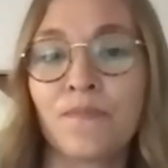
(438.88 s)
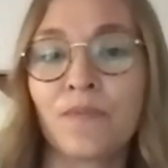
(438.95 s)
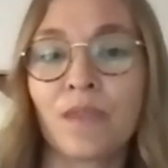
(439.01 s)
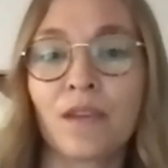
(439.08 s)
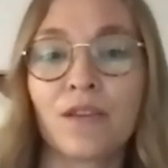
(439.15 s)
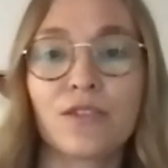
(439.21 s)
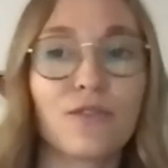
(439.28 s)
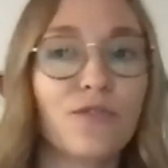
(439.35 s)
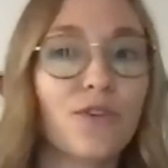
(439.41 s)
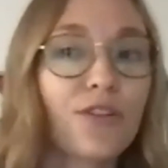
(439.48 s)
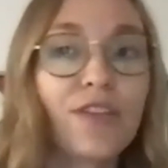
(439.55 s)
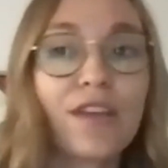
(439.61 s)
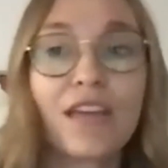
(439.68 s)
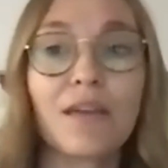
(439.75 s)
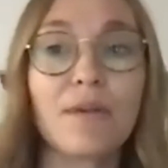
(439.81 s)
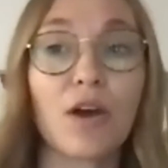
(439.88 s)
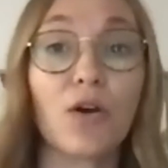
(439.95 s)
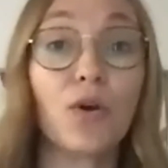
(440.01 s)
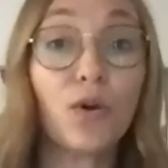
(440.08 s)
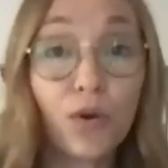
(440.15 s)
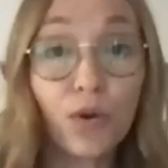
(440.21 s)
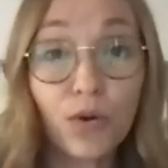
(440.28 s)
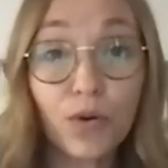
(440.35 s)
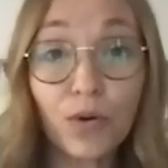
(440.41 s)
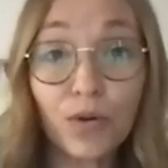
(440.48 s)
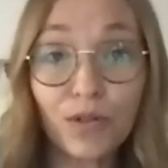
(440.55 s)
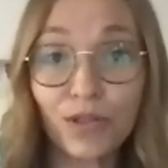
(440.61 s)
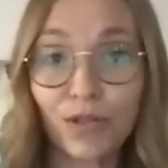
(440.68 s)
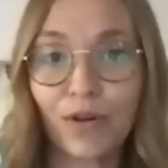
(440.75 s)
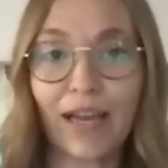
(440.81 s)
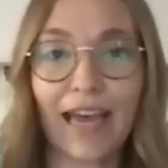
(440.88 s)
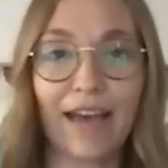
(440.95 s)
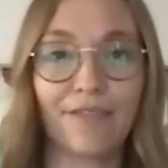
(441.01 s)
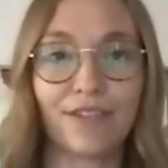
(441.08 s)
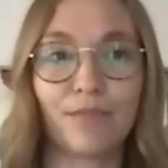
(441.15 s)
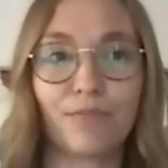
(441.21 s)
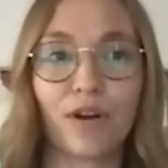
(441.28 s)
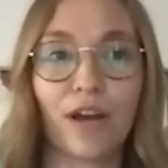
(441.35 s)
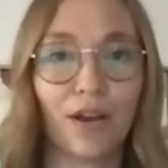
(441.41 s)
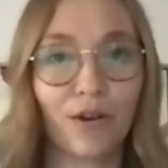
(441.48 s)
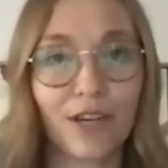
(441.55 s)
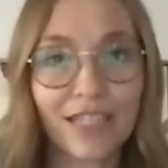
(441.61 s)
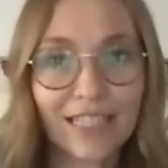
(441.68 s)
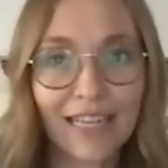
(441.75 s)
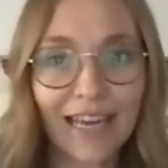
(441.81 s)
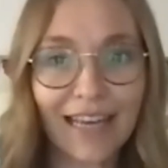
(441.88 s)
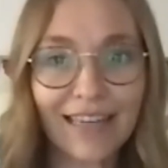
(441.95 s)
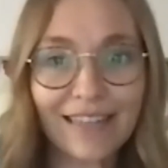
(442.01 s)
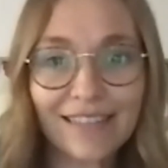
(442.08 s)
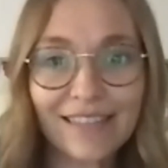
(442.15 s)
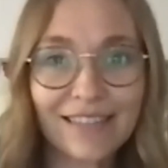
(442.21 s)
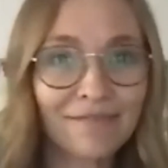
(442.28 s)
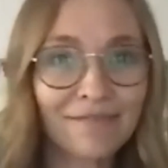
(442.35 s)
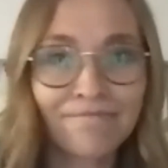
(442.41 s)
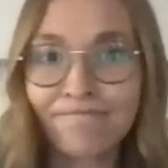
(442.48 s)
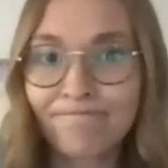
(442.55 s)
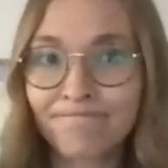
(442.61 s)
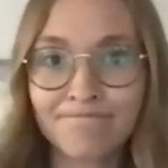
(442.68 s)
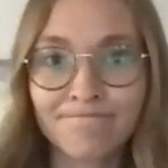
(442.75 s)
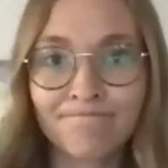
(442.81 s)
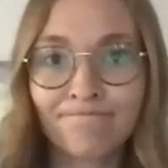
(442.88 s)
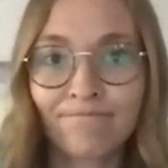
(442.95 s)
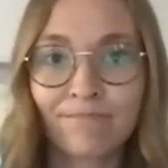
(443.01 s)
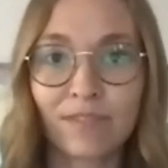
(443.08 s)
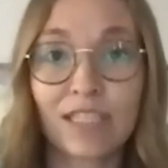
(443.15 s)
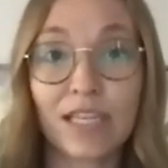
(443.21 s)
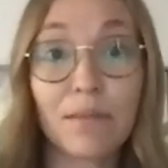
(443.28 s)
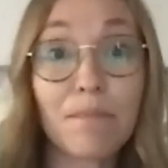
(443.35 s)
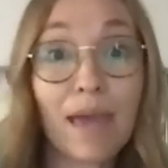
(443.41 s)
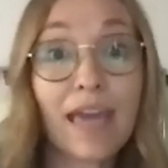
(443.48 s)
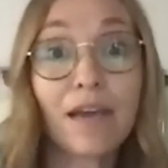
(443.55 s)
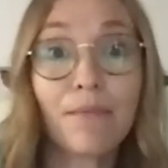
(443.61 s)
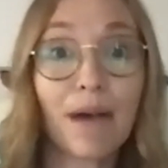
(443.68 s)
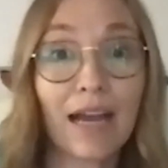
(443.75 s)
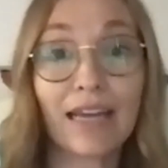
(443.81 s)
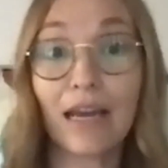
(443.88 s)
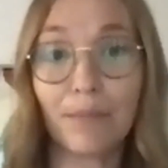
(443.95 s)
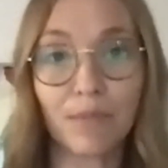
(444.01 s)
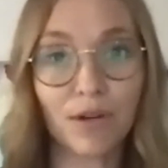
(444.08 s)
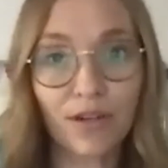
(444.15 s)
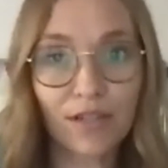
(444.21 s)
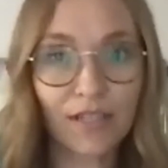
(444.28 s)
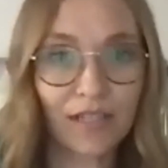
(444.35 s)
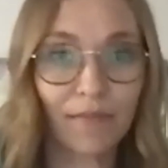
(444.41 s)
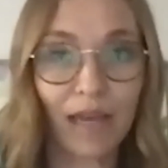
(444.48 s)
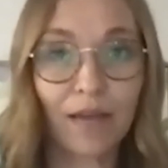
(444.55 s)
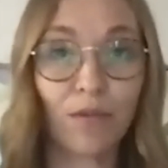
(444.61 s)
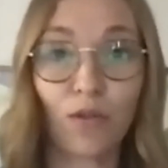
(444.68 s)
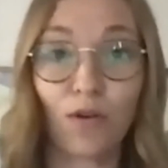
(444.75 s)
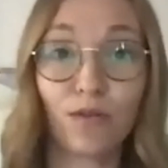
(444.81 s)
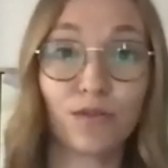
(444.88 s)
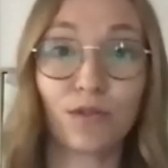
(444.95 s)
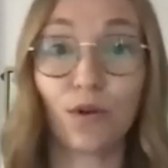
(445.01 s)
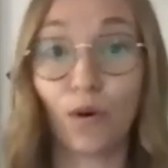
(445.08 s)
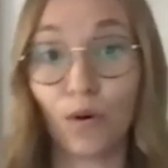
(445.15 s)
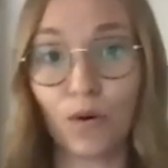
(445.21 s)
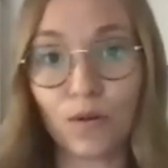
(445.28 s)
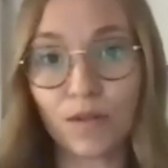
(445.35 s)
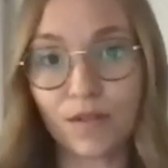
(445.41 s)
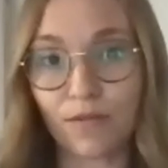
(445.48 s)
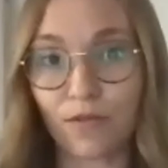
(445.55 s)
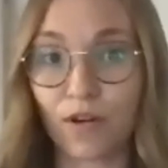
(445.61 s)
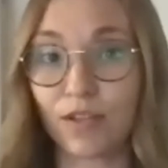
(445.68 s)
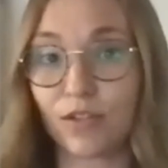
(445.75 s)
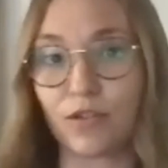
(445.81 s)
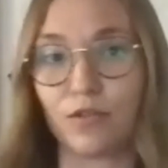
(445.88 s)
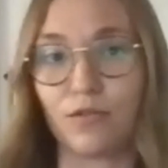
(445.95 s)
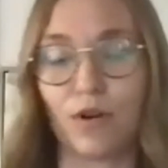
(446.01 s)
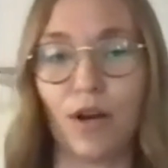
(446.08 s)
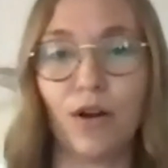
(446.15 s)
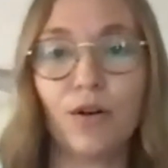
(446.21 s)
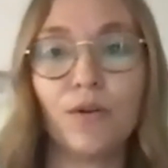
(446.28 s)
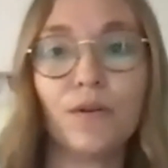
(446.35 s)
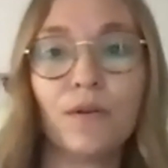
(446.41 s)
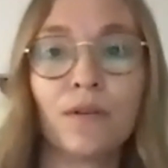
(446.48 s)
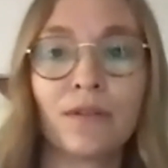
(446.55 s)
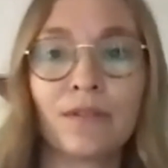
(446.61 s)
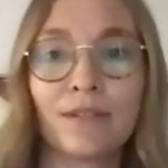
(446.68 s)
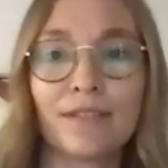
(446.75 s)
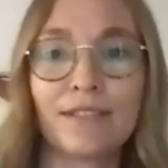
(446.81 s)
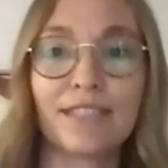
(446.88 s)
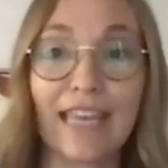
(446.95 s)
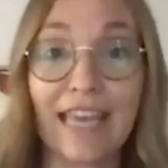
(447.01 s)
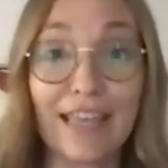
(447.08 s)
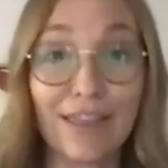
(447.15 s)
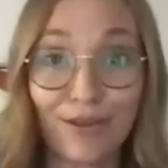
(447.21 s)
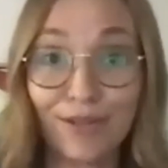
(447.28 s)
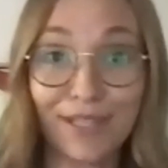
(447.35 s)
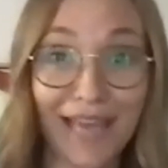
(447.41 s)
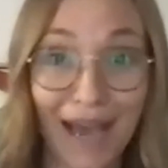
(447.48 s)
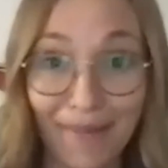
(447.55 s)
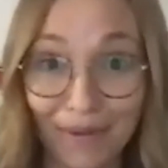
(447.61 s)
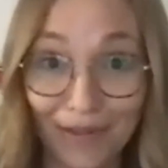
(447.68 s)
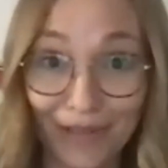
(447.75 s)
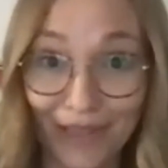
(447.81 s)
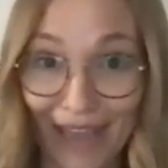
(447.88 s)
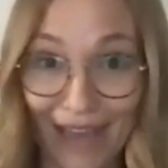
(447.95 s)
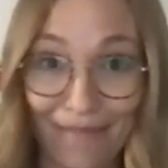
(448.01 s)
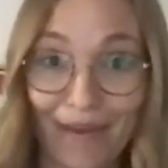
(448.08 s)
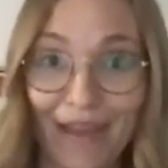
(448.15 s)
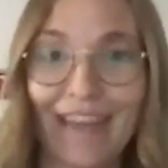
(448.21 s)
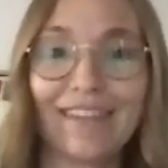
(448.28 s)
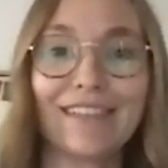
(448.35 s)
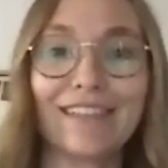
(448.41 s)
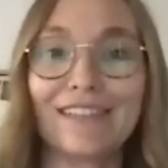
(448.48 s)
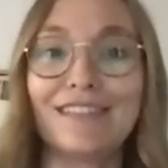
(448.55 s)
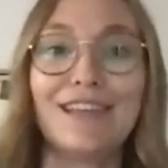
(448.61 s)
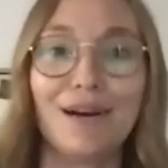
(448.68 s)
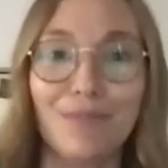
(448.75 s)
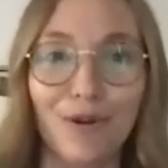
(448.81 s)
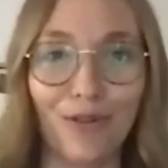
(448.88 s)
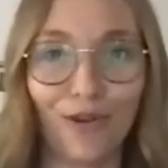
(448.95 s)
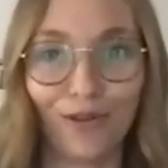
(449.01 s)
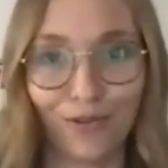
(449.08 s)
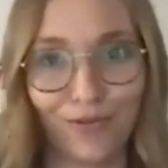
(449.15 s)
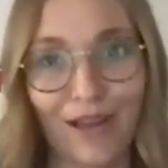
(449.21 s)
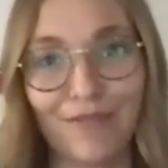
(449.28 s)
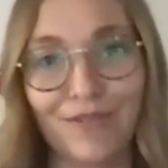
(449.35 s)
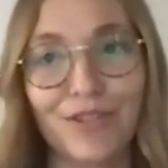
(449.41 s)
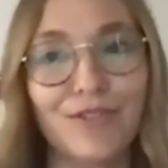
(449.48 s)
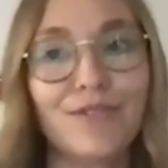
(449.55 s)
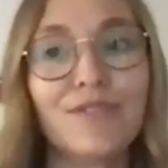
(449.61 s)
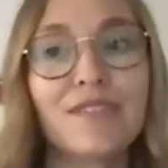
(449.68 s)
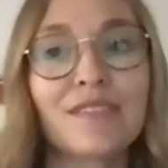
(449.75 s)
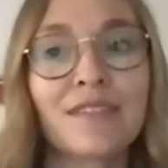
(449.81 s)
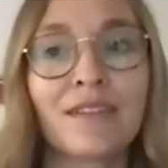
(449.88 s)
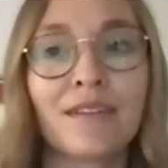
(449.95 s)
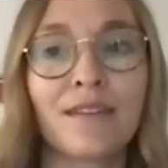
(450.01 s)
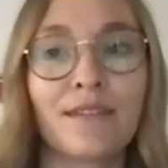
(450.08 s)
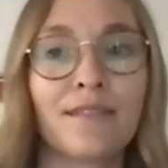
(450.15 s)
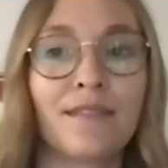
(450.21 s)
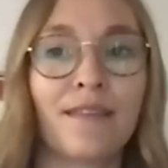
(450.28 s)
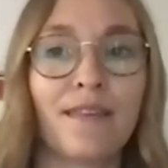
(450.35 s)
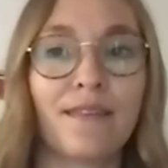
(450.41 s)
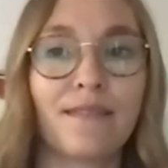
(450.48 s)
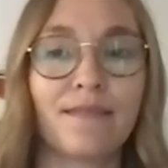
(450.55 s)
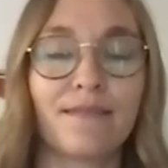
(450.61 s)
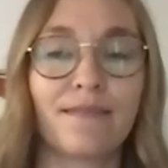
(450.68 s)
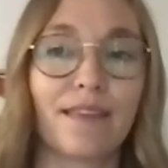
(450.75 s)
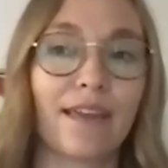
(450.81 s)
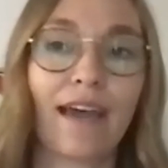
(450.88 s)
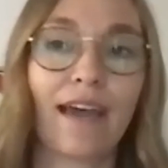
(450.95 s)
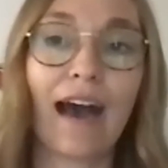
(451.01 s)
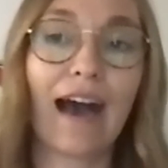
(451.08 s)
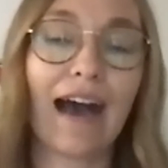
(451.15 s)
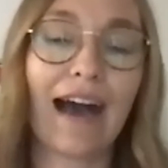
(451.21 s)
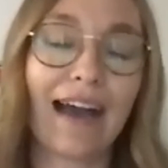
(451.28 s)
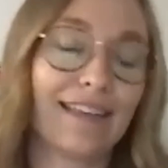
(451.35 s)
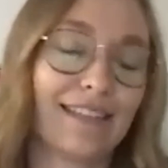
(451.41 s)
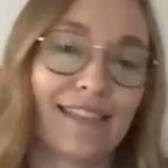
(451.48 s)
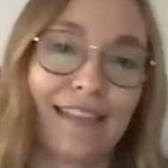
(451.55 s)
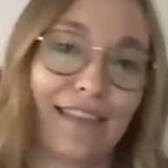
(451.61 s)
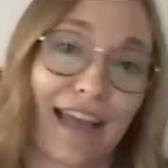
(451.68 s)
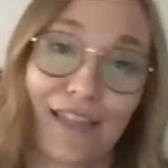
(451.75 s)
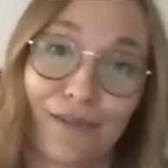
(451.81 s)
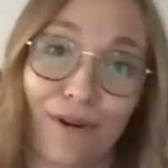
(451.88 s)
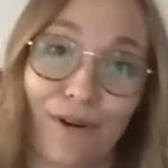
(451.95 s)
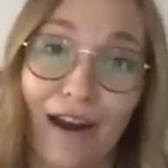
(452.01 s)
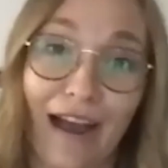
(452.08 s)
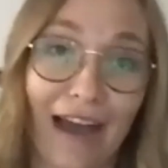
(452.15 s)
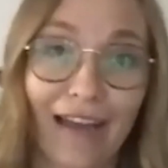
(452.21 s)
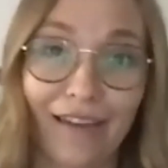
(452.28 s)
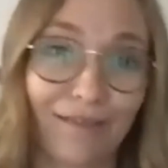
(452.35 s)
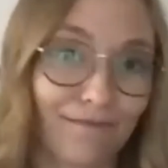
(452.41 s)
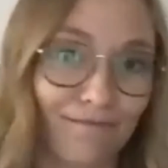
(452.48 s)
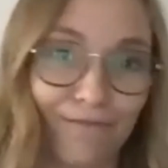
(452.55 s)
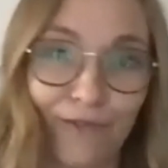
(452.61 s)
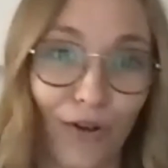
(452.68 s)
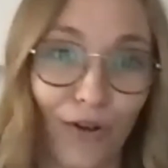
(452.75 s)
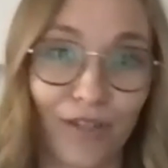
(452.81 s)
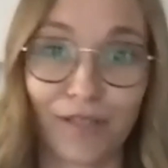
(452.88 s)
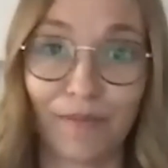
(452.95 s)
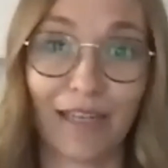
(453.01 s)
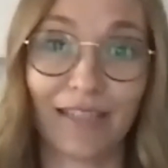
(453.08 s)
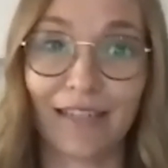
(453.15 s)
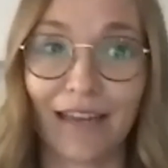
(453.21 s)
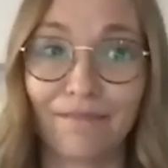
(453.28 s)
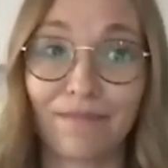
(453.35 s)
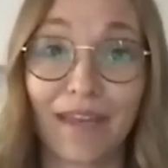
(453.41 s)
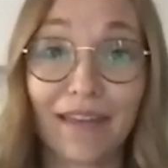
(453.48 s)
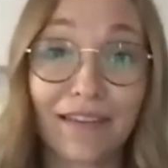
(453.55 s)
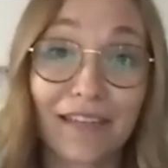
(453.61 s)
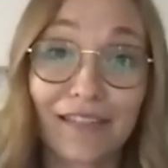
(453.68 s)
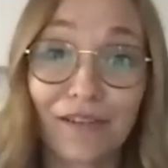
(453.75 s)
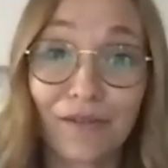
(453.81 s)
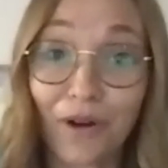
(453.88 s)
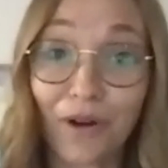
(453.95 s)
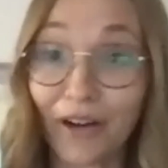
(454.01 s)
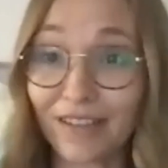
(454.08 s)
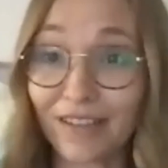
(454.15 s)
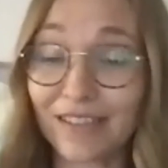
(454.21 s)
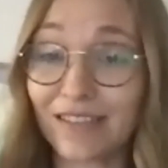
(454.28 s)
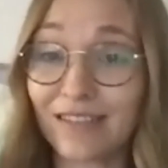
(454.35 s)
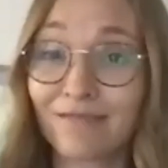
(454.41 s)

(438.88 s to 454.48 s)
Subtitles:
So if you're thinking about who do I have to prioritize to make my numbers, to make those goals for us to grow, to hit those capital campaign, to double those revenues, that's where I focus my time. And because it works.